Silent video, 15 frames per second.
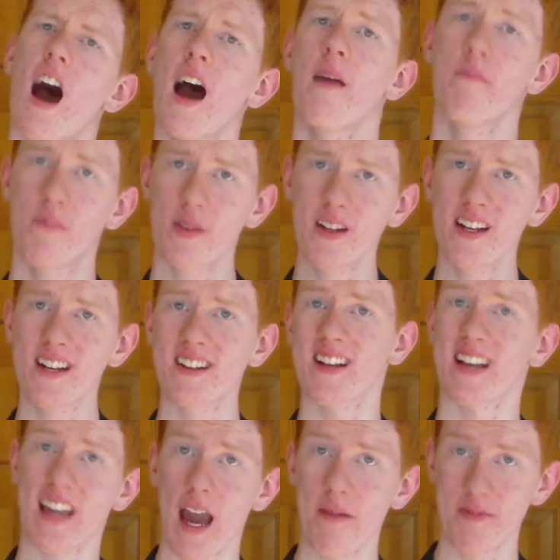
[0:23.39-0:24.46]
I'm bringing
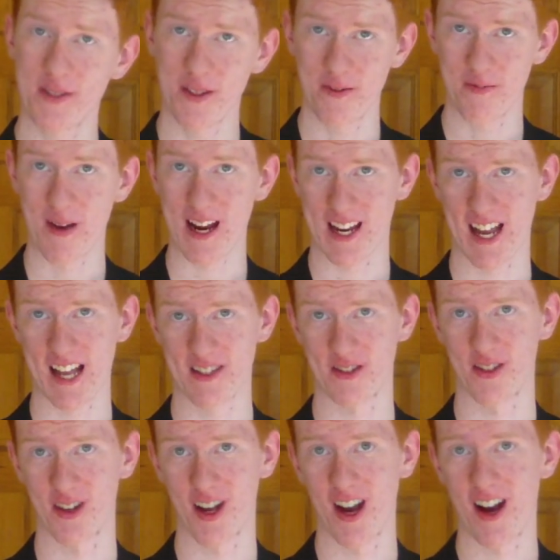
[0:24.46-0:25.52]
the captain of my
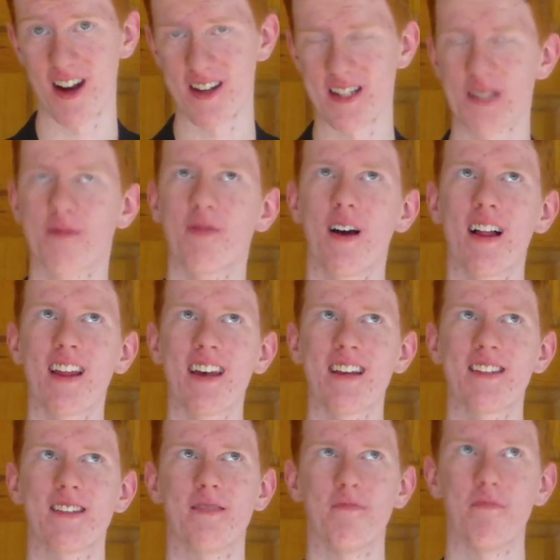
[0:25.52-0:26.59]
castle guard, as well
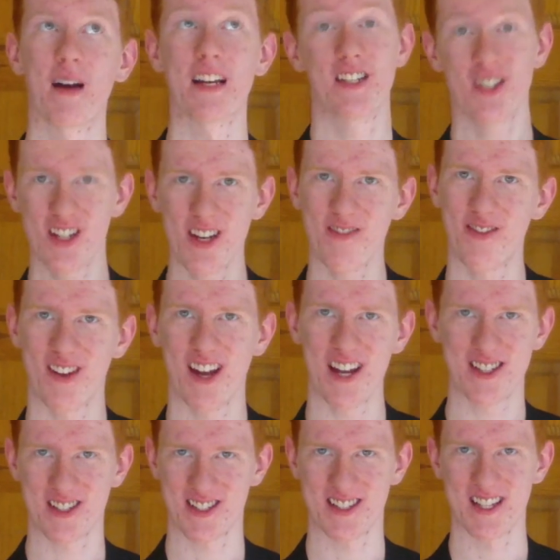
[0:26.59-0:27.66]
as my chief
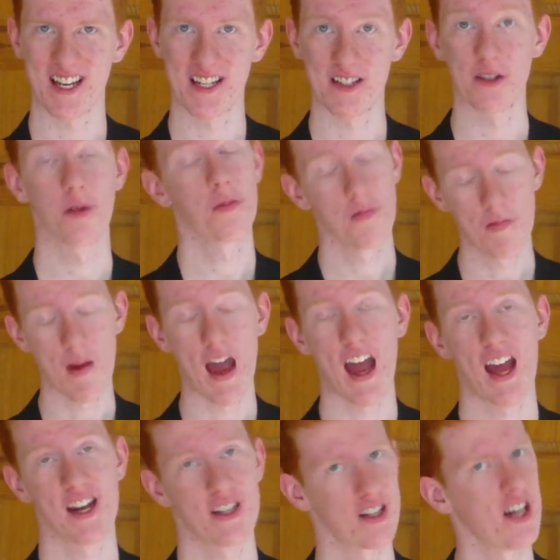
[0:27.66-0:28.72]
legislator,
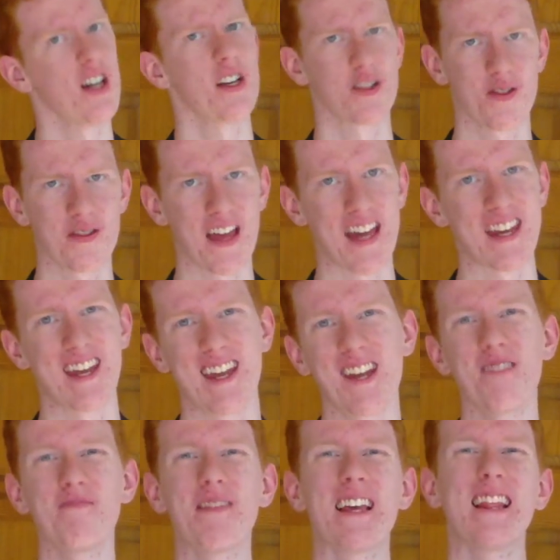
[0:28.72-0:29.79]
Madge, so that
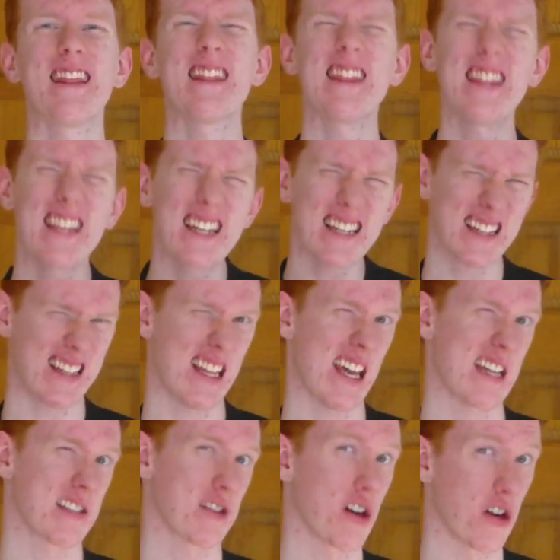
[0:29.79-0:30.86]
it'll be a little
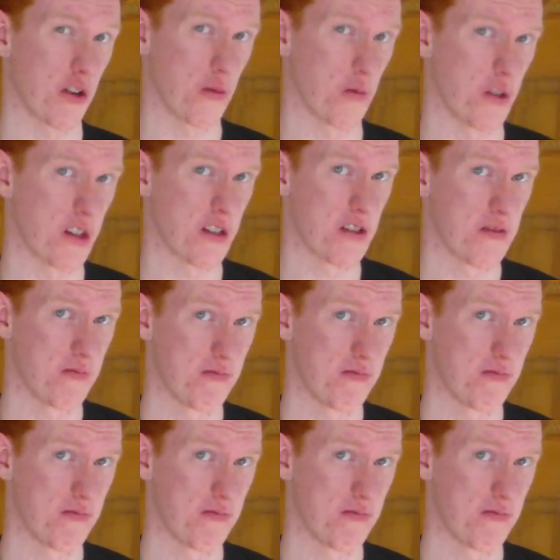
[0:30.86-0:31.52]
less awkward.